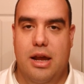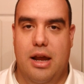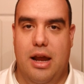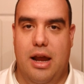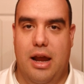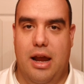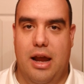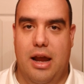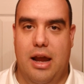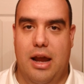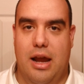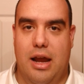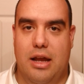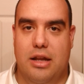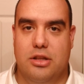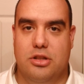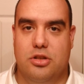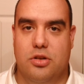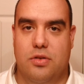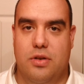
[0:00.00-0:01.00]

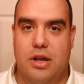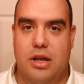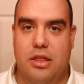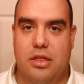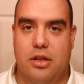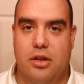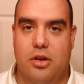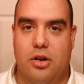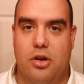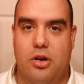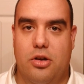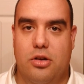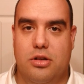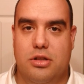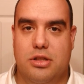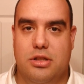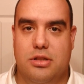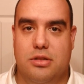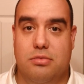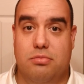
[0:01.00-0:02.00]
And so Ethan
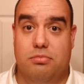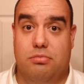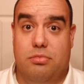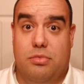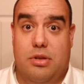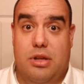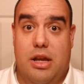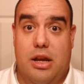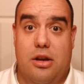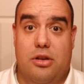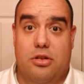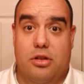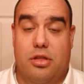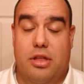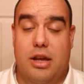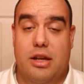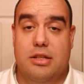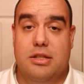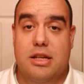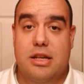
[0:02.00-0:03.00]
Hawke's character
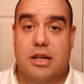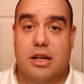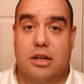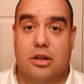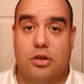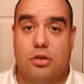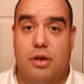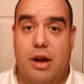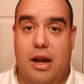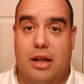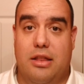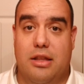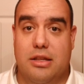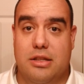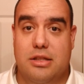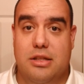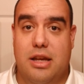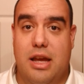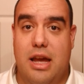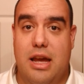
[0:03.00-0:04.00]
thinks he can crack
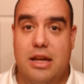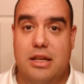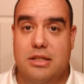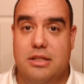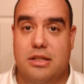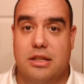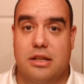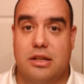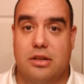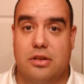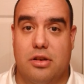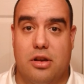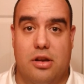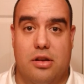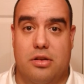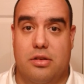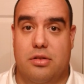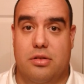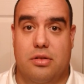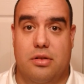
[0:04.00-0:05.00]
this case, and
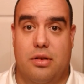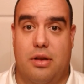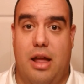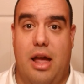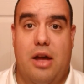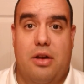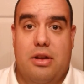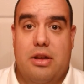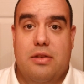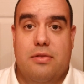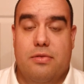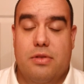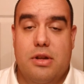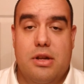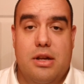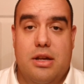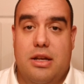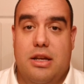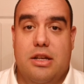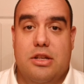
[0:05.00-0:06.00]
now
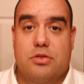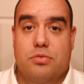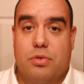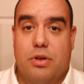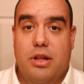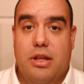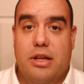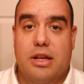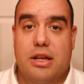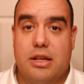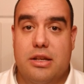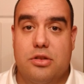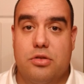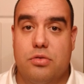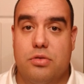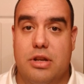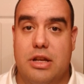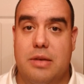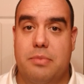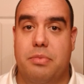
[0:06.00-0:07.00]
he's really in
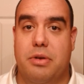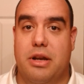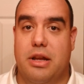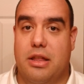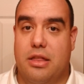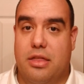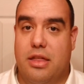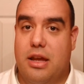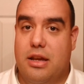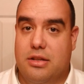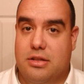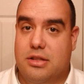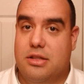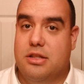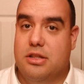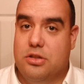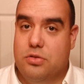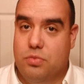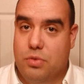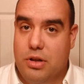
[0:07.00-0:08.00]
too deep, and he thinks this
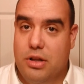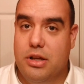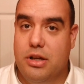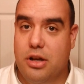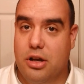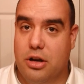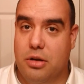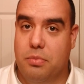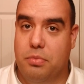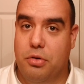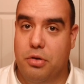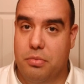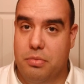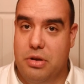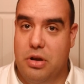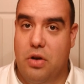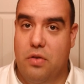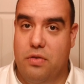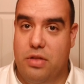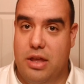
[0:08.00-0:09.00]
is really going to put
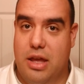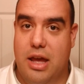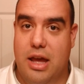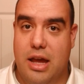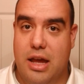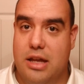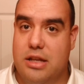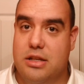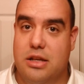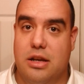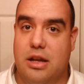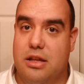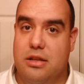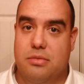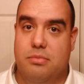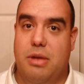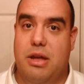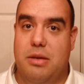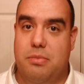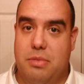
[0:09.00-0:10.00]
me over the edge
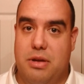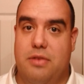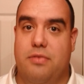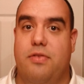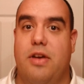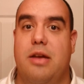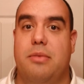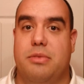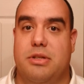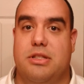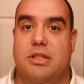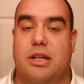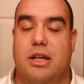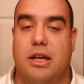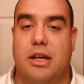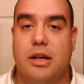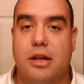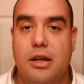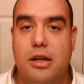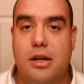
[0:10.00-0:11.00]
and make me famous again.